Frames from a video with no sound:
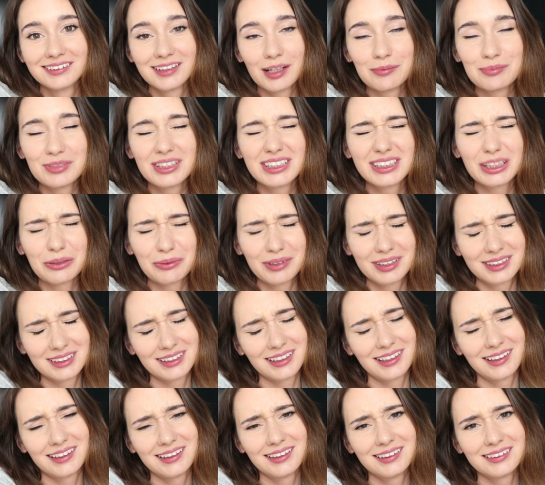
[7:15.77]
I'm so
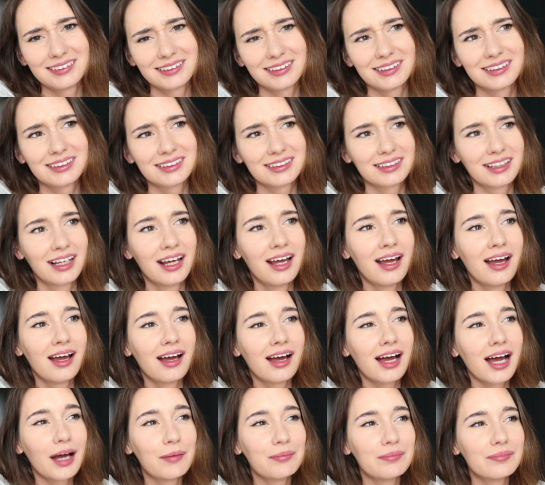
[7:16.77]
excited. It's
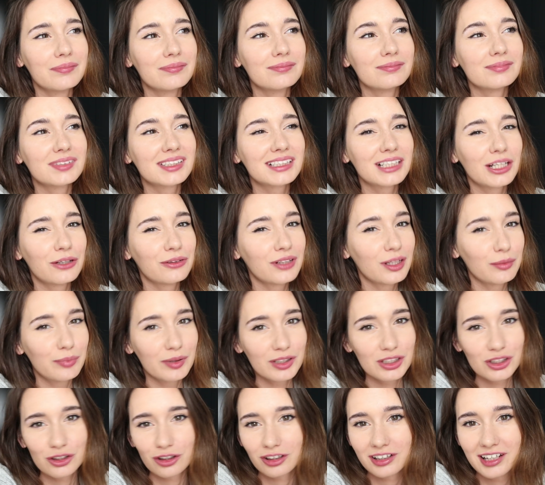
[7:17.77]
I'm slowly
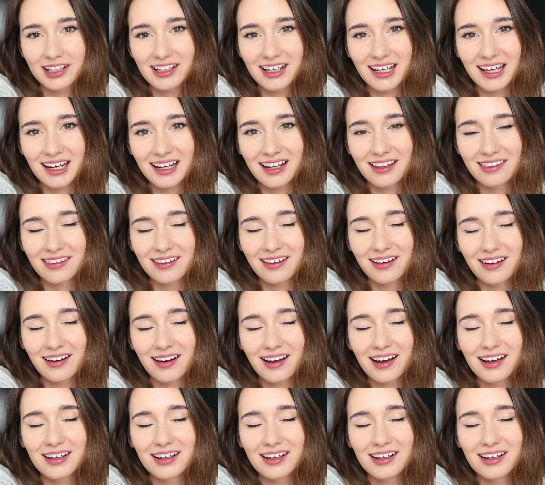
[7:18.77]
but surely getting there,